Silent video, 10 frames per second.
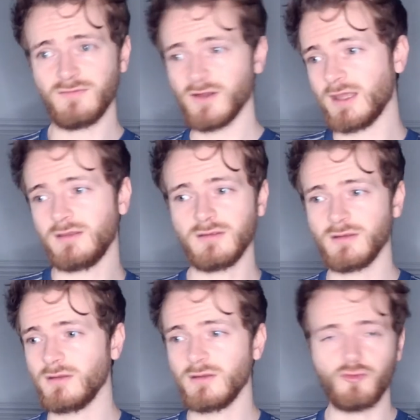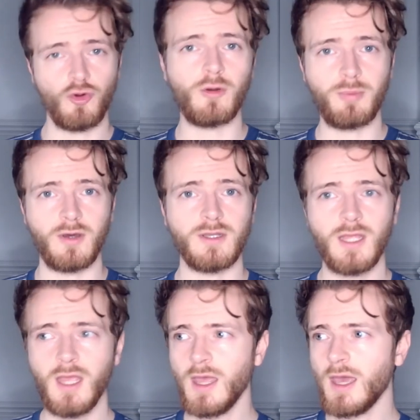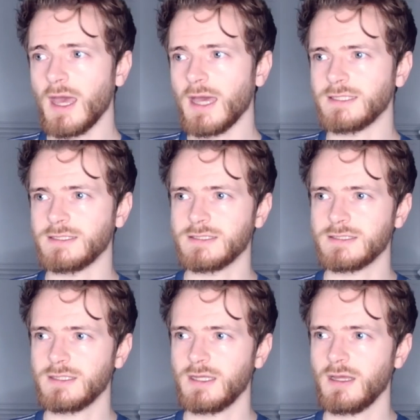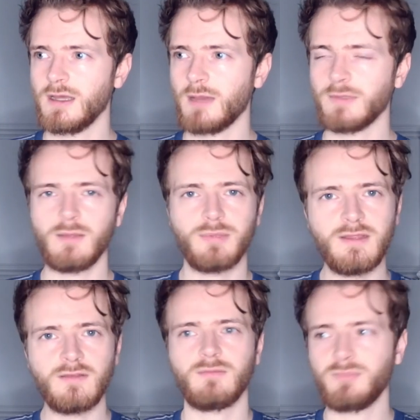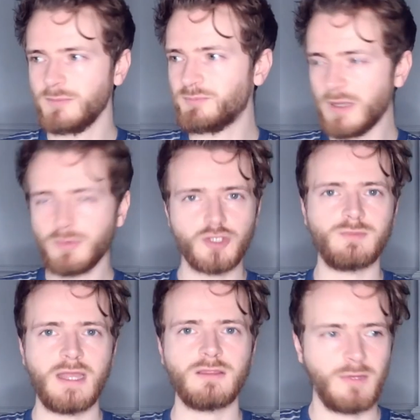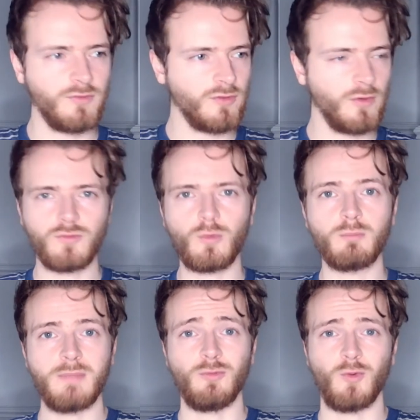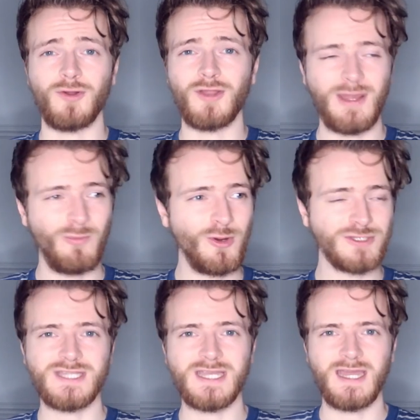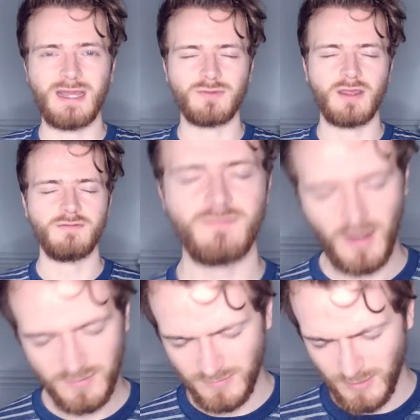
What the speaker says: fucking draw upon. And I'm like, please, people should make them. And so someone made one, and I watched it, and I was like, fuck's